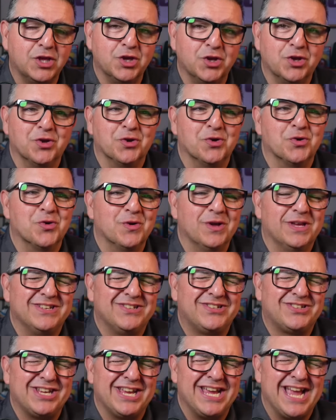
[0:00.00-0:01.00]

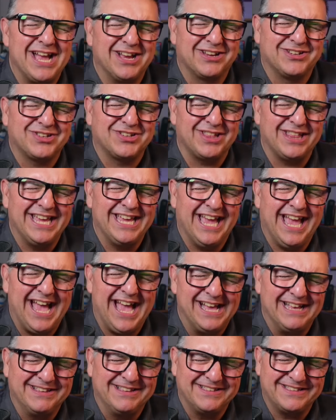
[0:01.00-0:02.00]
she actually
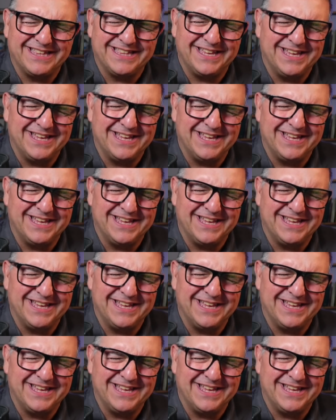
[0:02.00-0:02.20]
has